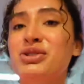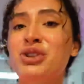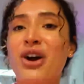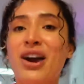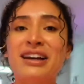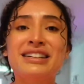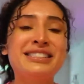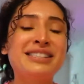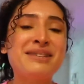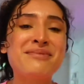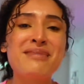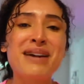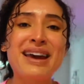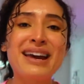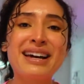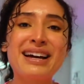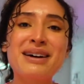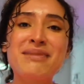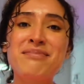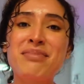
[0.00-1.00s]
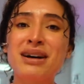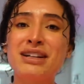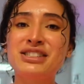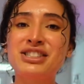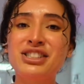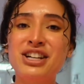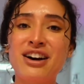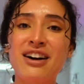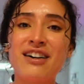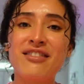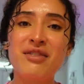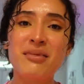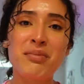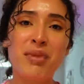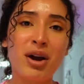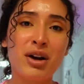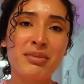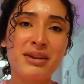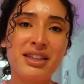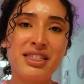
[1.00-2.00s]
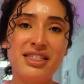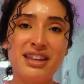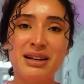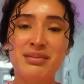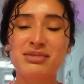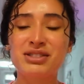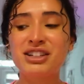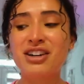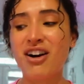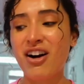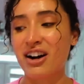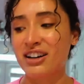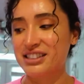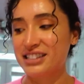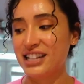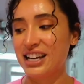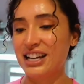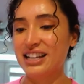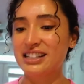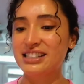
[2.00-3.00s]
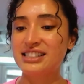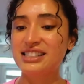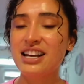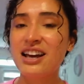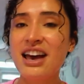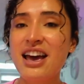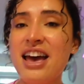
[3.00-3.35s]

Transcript: trying to make a bunch of Barbie-themed content